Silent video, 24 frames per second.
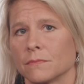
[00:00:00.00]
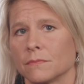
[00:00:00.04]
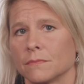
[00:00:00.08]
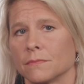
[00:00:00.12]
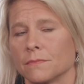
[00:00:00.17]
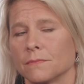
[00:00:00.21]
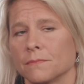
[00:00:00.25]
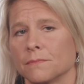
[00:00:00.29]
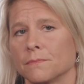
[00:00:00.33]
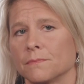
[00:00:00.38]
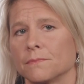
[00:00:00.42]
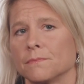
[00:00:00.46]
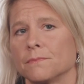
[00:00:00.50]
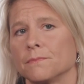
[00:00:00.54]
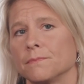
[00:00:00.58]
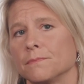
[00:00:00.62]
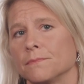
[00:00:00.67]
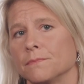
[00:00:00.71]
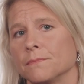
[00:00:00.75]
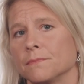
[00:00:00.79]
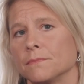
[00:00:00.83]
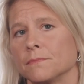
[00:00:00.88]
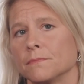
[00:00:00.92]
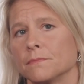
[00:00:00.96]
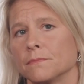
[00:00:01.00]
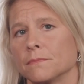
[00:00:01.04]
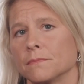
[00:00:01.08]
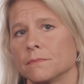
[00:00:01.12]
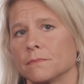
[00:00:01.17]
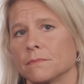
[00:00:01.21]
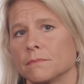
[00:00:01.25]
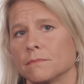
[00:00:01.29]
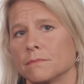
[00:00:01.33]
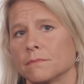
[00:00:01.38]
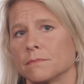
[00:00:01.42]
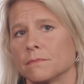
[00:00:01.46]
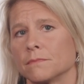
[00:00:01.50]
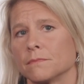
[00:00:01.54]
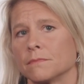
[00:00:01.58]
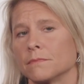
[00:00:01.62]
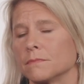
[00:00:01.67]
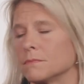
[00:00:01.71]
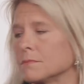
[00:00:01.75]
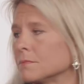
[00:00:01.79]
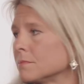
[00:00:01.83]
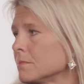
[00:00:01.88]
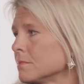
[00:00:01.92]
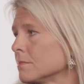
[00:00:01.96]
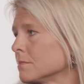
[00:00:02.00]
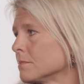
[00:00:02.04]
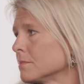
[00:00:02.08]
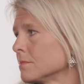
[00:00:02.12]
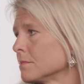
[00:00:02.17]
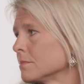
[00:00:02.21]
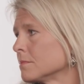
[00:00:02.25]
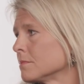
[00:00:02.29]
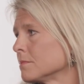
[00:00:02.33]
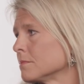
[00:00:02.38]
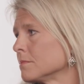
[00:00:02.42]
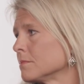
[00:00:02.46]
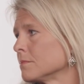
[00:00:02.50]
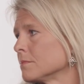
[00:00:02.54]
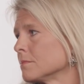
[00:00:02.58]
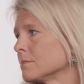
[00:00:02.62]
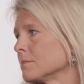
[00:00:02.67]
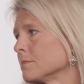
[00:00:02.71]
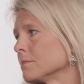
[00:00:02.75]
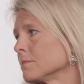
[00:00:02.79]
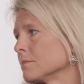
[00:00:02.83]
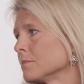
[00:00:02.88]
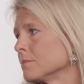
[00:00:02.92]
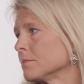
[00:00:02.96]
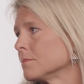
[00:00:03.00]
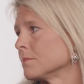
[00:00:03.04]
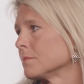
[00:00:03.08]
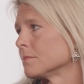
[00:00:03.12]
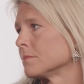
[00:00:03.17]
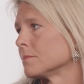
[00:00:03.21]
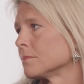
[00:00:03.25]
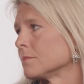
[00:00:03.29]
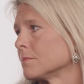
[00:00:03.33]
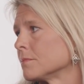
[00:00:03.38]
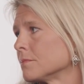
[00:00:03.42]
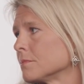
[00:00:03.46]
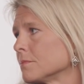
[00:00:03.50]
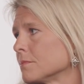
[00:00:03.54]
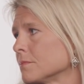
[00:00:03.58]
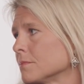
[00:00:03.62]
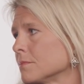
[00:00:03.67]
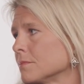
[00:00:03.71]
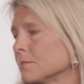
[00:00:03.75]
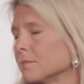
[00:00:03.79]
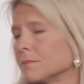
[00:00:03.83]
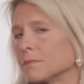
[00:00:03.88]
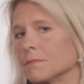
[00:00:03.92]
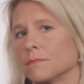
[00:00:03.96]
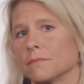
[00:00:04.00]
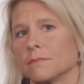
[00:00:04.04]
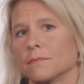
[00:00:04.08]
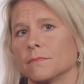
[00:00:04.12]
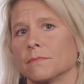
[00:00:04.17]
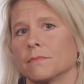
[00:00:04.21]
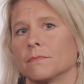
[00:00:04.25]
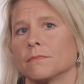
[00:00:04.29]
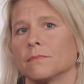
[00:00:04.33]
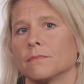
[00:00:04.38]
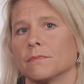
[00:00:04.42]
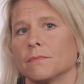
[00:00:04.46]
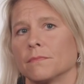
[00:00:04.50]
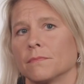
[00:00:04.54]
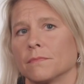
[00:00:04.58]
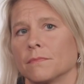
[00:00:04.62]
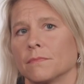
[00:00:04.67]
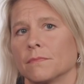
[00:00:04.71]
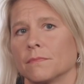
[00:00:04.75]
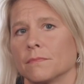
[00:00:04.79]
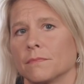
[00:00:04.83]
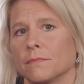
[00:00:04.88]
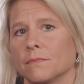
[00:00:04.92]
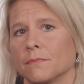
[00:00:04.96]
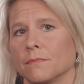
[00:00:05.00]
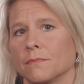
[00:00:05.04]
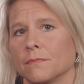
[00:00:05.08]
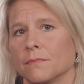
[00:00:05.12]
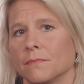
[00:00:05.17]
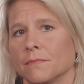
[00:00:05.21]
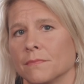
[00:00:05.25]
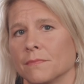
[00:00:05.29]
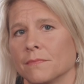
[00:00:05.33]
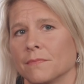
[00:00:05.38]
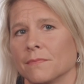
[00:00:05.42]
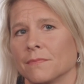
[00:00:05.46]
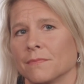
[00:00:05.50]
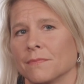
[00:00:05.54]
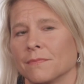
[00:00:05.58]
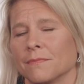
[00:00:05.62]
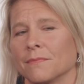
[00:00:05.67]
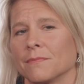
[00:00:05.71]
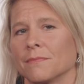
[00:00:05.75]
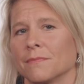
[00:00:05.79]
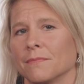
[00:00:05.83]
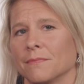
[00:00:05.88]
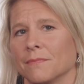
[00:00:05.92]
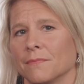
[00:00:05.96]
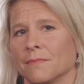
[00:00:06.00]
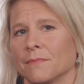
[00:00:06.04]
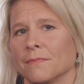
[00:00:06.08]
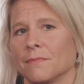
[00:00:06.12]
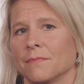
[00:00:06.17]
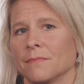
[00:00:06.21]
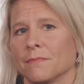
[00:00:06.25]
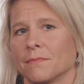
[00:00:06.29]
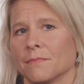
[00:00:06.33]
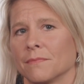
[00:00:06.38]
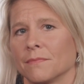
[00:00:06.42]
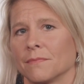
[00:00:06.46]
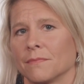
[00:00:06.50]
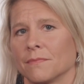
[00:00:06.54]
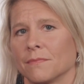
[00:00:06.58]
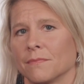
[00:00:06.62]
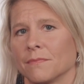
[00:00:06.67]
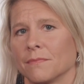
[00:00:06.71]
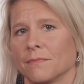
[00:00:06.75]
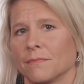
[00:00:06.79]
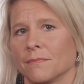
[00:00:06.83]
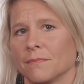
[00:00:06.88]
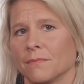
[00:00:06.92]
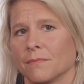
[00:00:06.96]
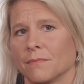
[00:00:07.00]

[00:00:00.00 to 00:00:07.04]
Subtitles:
[no speech]